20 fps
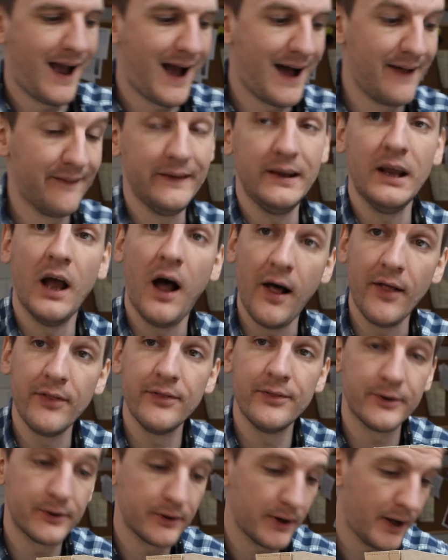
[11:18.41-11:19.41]
on the
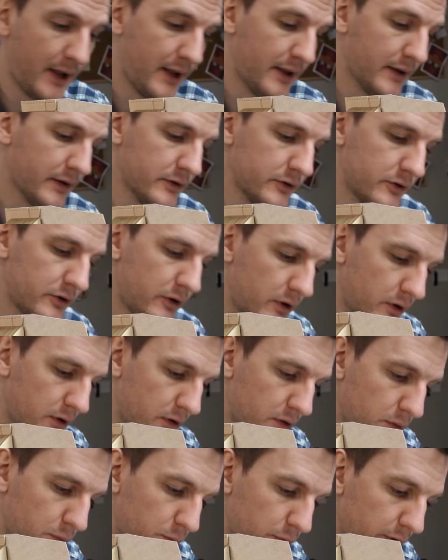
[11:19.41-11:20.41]
other end,
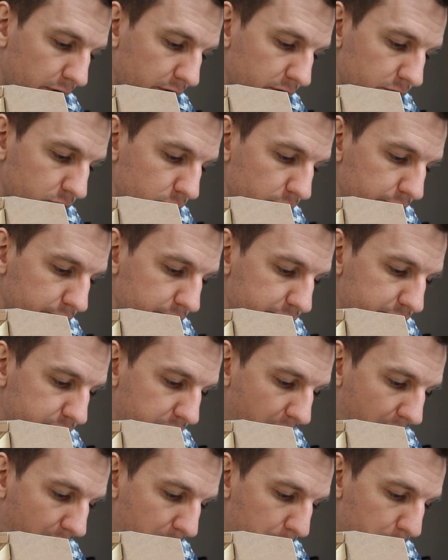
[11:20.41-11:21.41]
we're going to do the
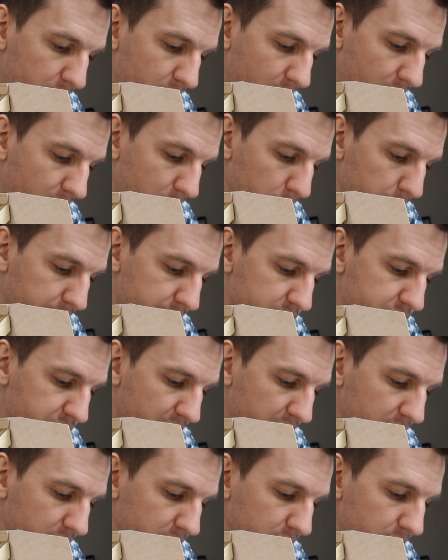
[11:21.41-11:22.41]
same thing with the
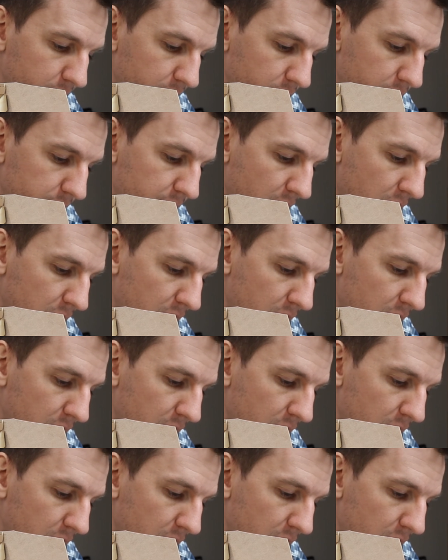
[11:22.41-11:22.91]
second needle.